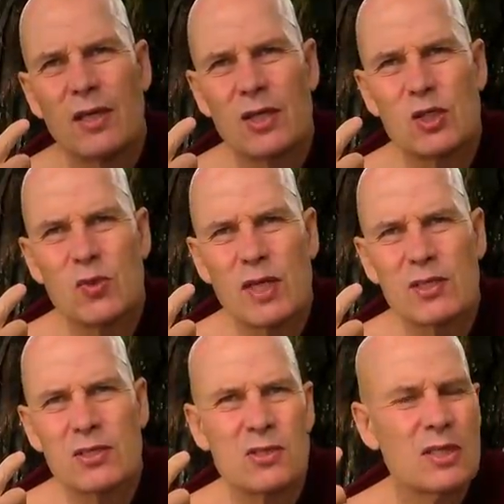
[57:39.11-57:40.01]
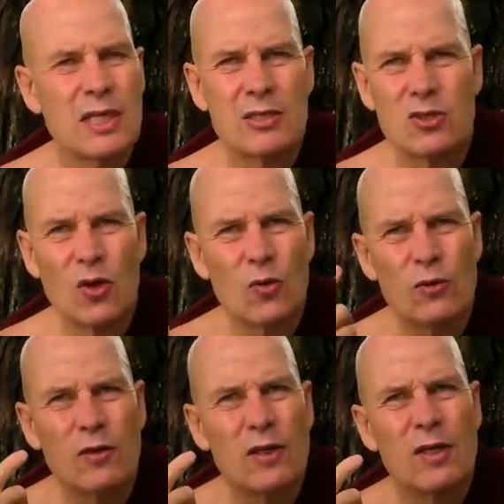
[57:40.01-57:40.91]
constructions, its
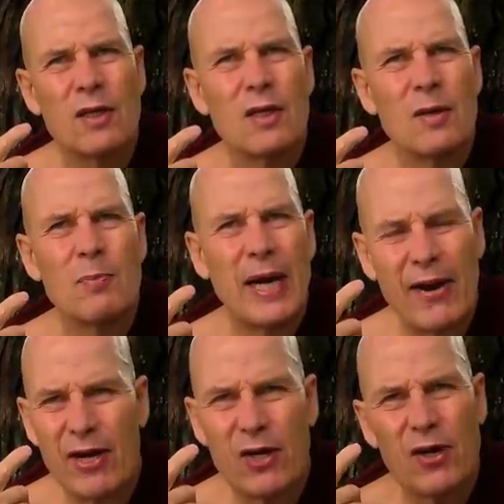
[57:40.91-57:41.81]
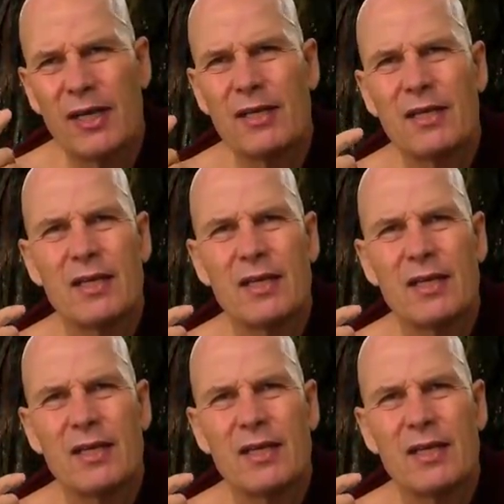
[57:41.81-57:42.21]
own paranoid